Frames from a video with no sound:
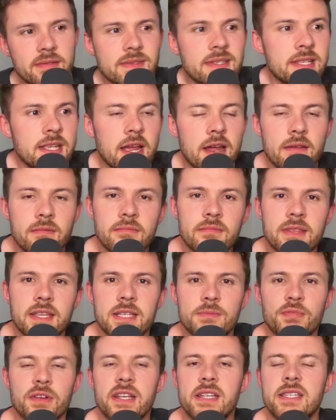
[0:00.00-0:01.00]
you know, this
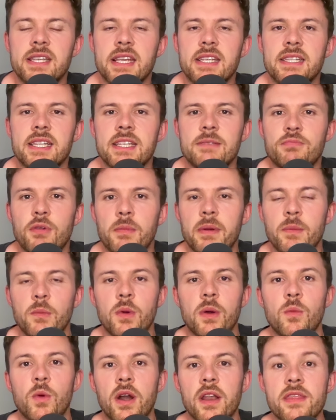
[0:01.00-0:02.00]
preseason he's probably
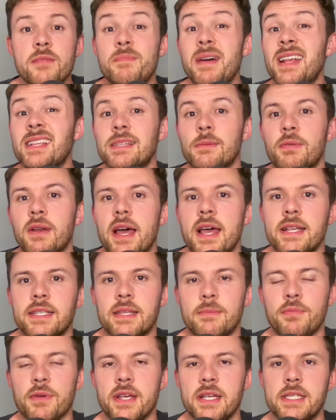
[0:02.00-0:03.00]
one of the better players
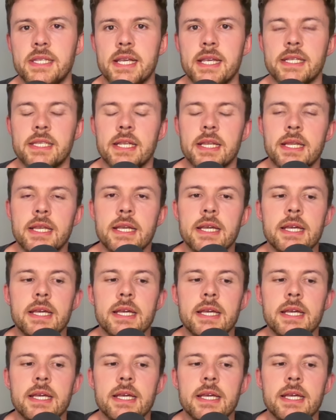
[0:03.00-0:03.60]
in the preseason.